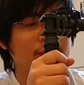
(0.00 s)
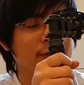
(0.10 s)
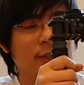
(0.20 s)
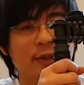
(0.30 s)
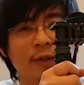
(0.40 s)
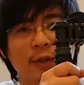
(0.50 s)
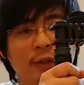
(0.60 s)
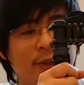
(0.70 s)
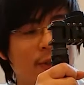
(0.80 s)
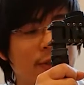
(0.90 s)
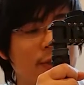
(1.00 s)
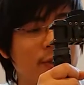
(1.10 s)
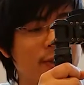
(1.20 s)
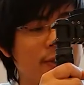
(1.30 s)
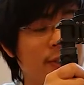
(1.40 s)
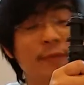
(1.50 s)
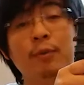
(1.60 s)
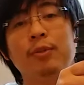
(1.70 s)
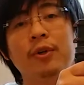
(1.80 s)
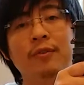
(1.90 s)
is, you know, there is
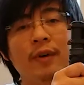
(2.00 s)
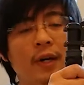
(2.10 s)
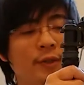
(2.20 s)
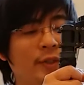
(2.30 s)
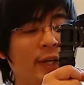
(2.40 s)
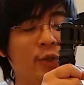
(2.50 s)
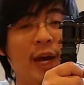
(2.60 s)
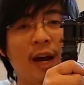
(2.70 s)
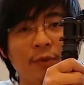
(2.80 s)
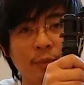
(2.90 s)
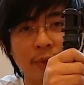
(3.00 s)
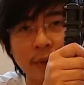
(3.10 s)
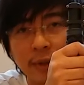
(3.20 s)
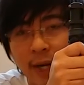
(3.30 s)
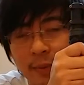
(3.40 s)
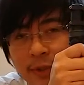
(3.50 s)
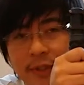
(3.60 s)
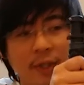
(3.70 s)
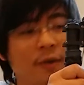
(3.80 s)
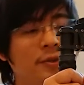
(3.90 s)
different profiles that you have to program
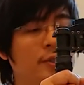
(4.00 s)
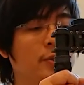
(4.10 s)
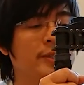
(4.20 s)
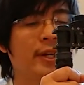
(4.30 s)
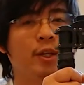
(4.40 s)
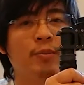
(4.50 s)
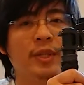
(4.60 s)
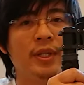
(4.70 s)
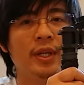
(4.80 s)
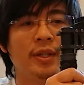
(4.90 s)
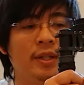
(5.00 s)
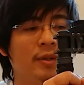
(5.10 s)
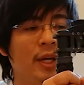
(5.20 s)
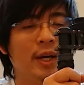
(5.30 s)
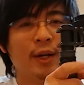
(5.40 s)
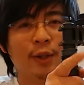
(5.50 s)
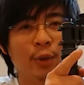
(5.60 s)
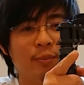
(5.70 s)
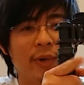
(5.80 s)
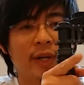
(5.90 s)
yourself, so it's not going to be any
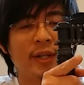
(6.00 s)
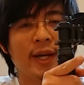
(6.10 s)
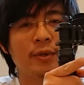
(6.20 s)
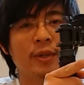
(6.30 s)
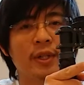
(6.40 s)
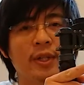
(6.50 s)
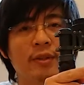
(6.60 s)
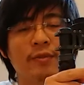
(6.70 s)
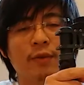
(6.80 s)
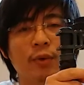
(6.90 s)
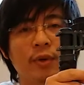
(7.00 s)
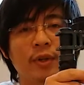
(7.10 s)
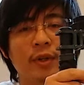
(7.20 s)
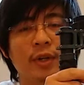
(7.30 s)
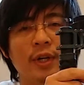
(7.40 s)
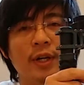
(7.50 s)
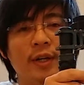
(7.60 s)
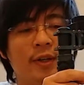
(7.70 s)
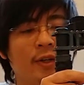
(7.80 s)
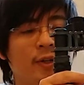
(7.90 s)
little button that you click for,
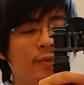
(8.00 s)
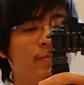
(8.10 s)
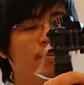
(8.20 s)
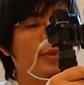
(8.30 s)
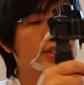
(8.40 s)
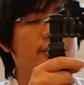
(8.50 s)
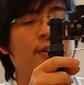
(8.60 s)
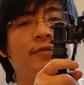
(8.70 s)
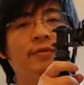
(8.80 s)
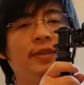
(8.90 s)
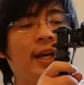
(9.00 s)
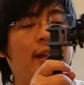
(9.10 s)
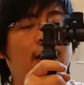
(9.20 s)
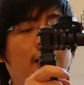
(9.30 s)
you know, stuff that